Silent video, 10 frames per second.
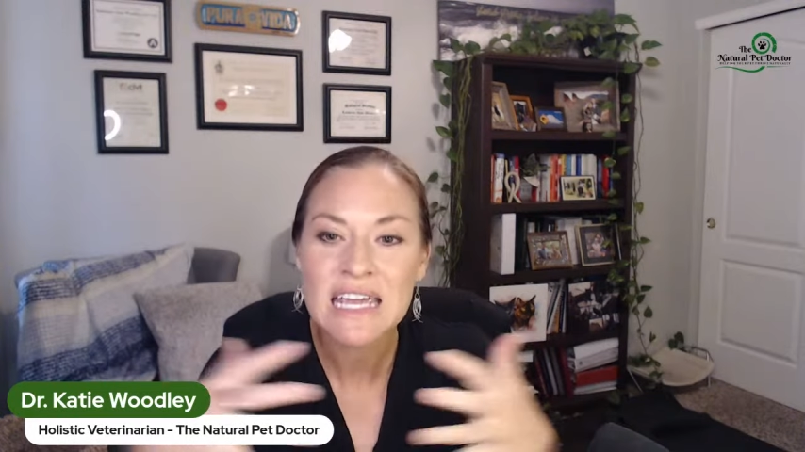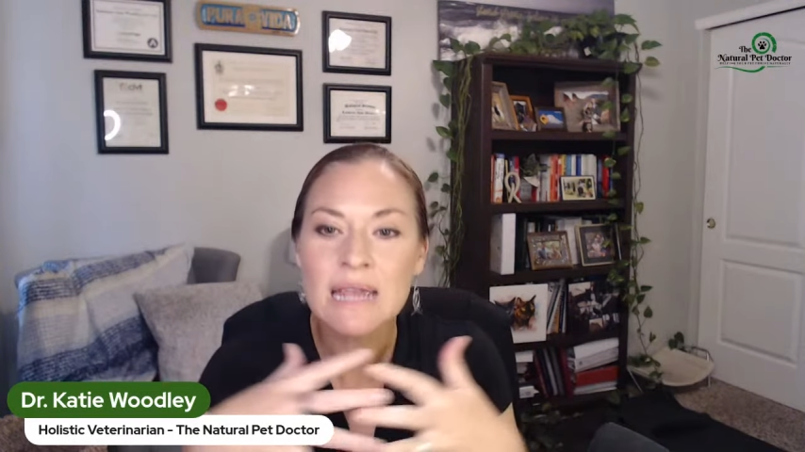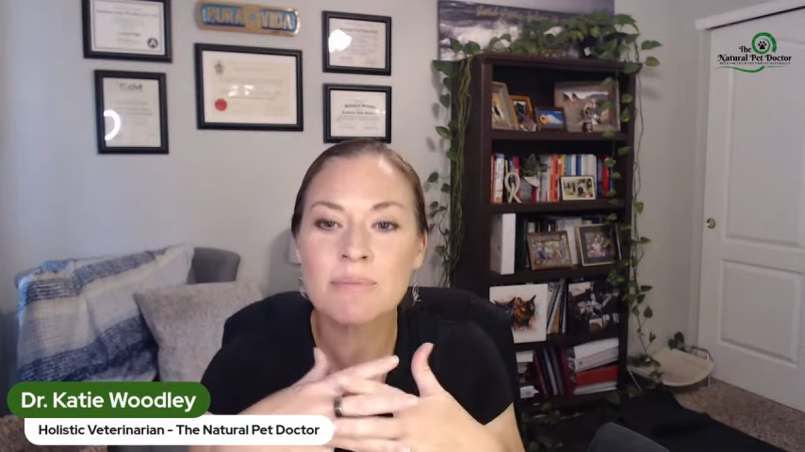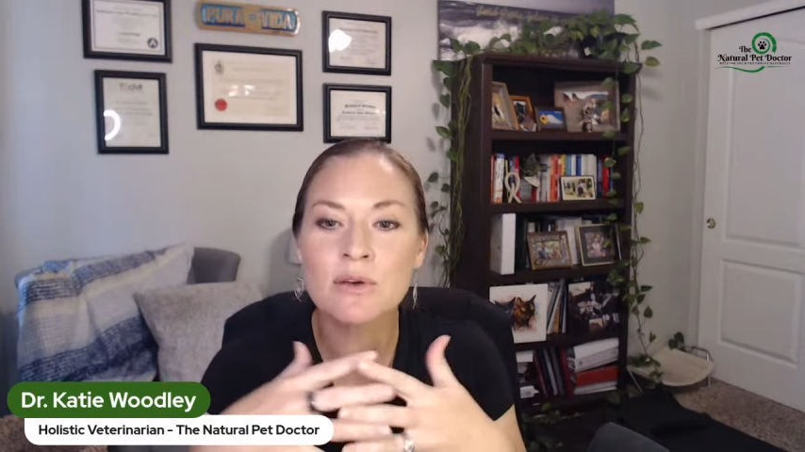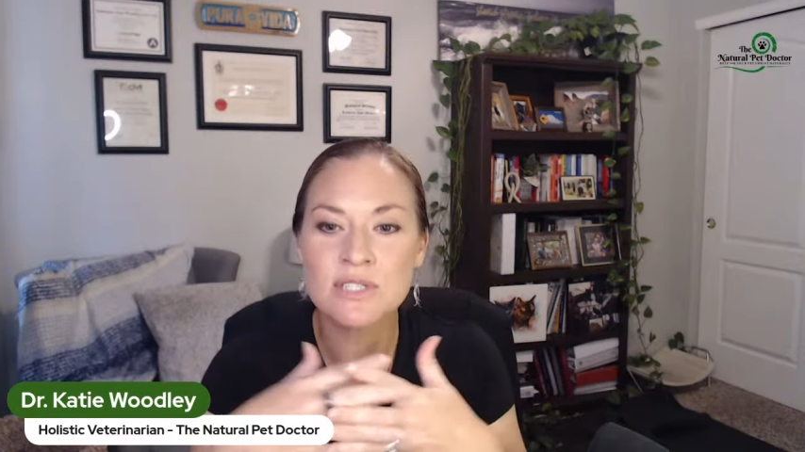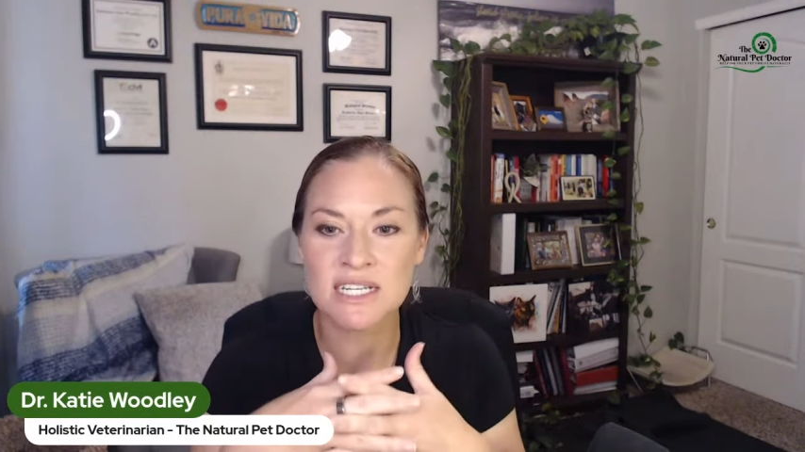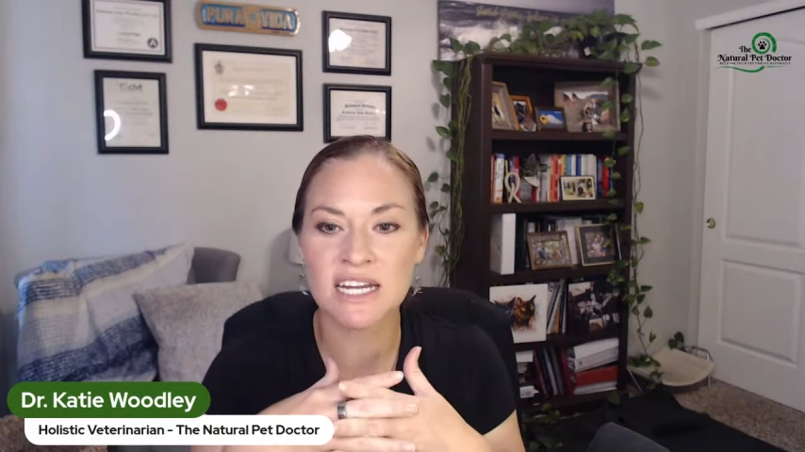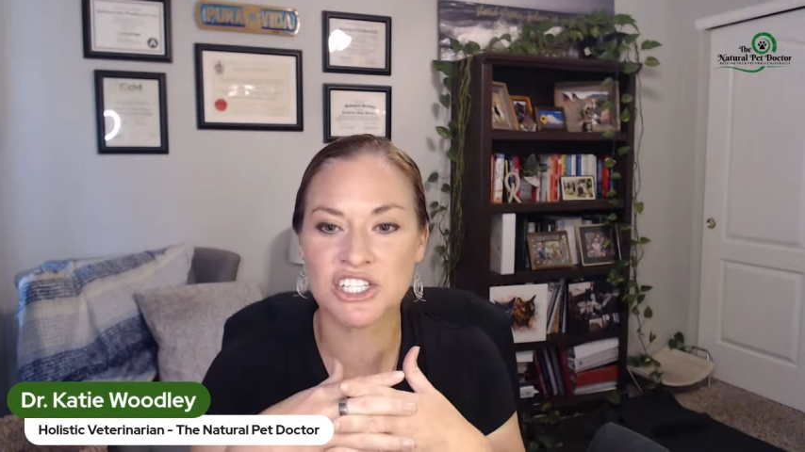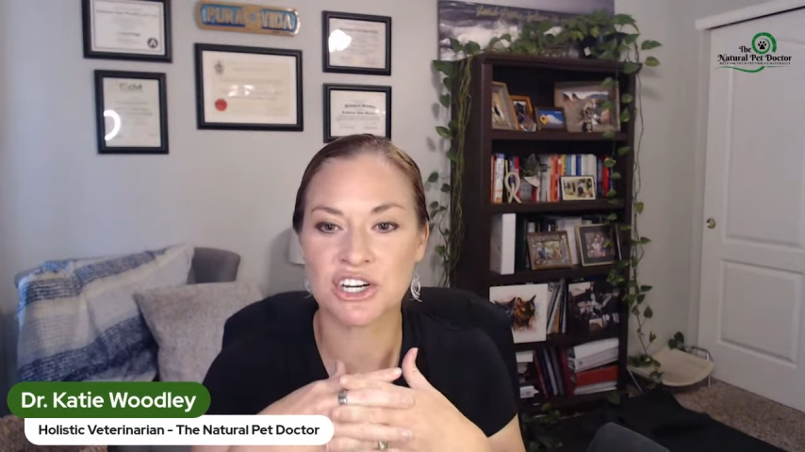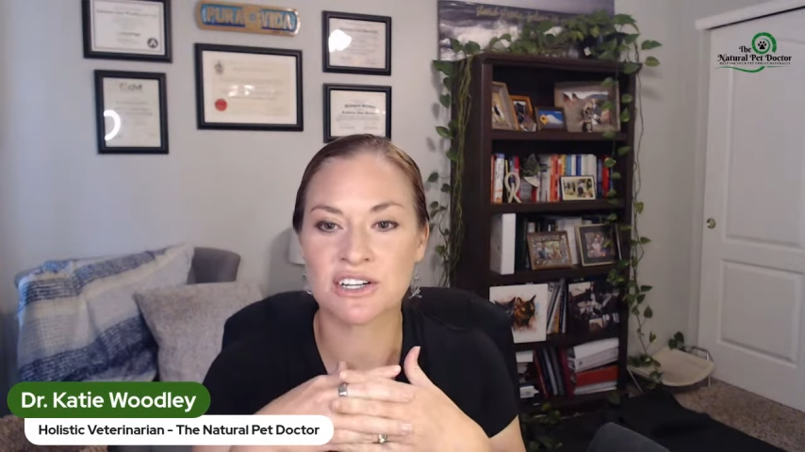keep those
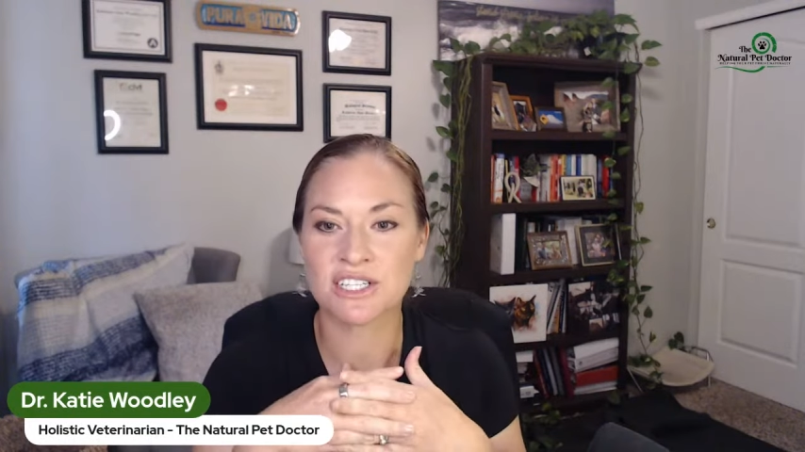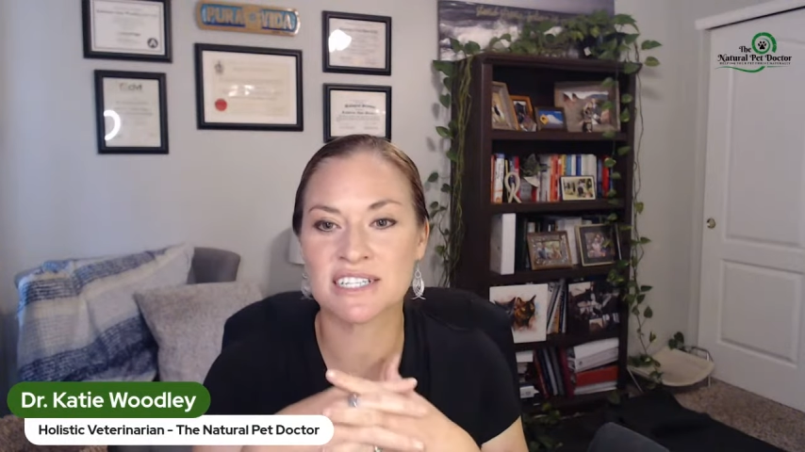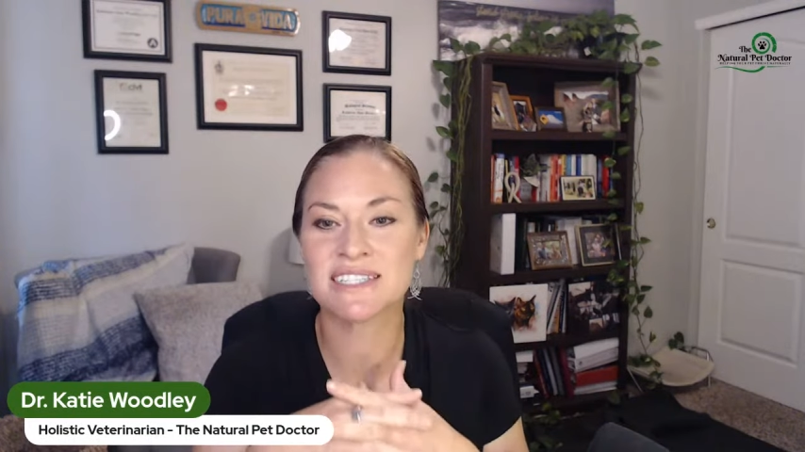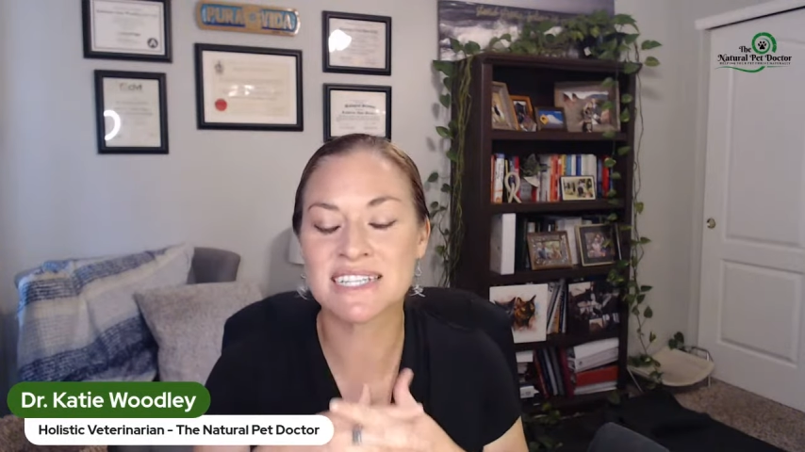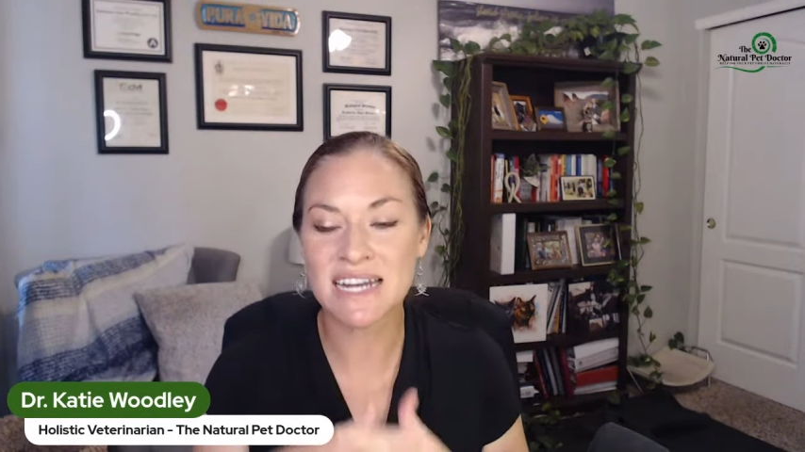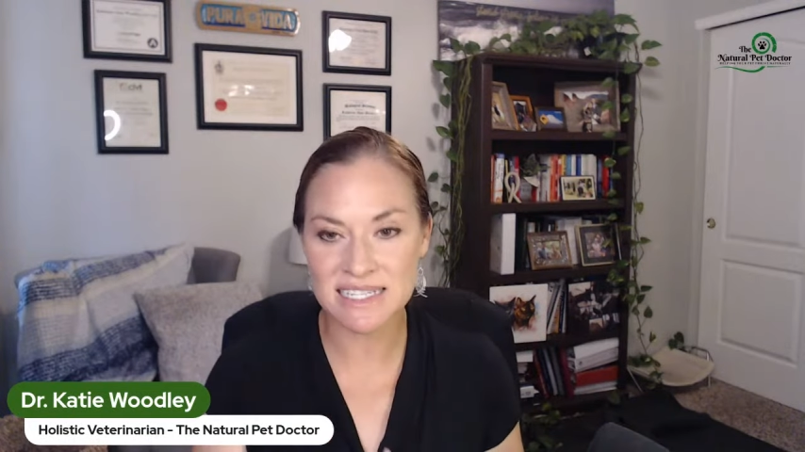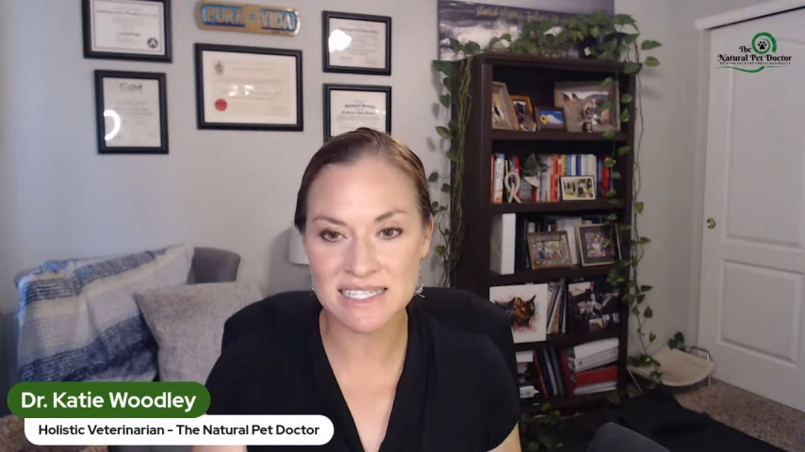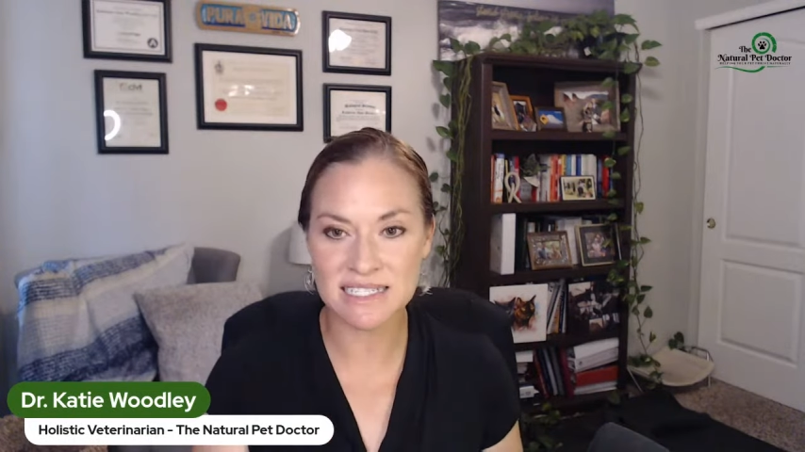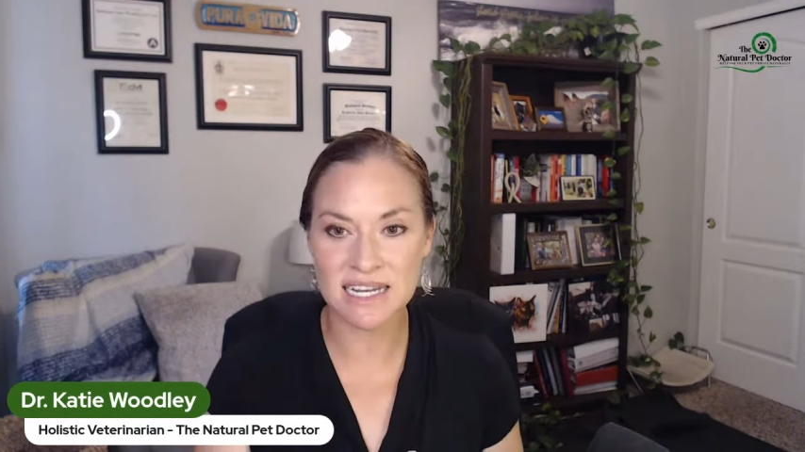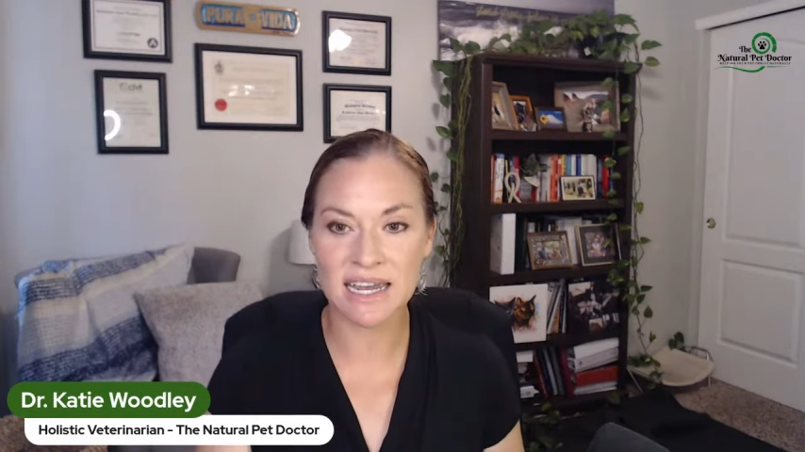tight junctions nice
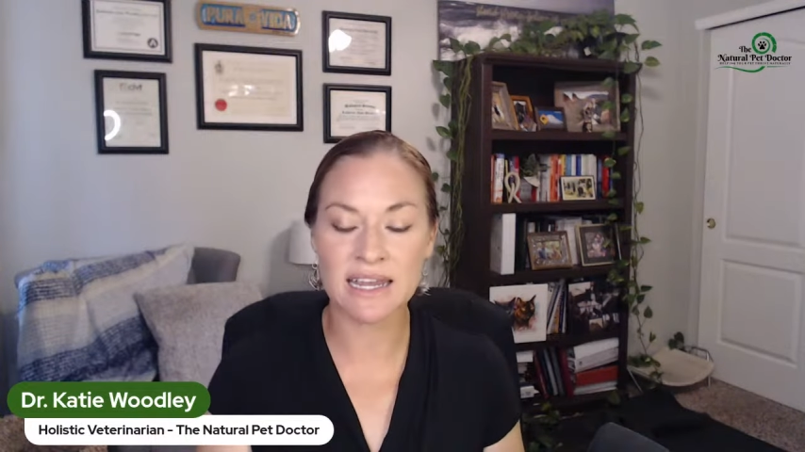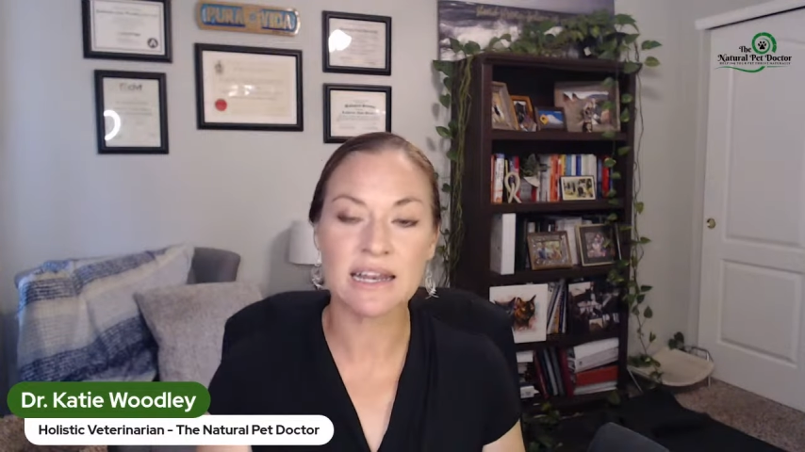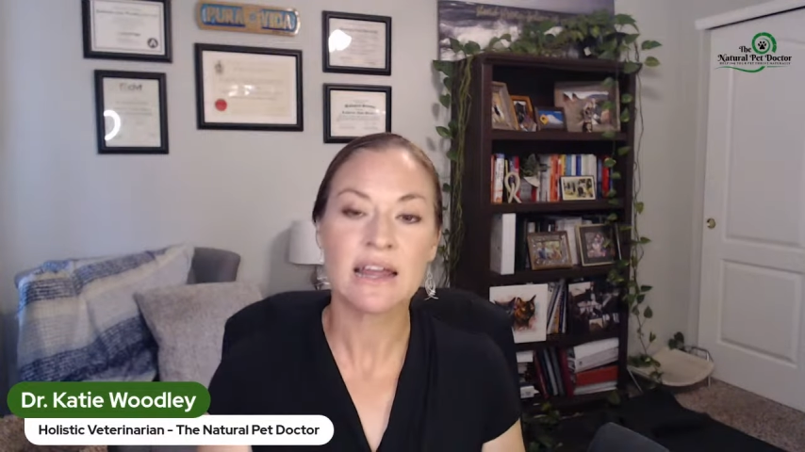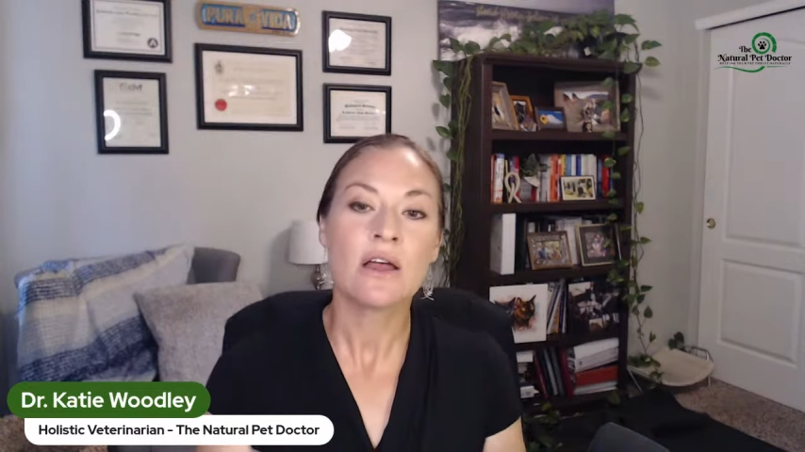and tight,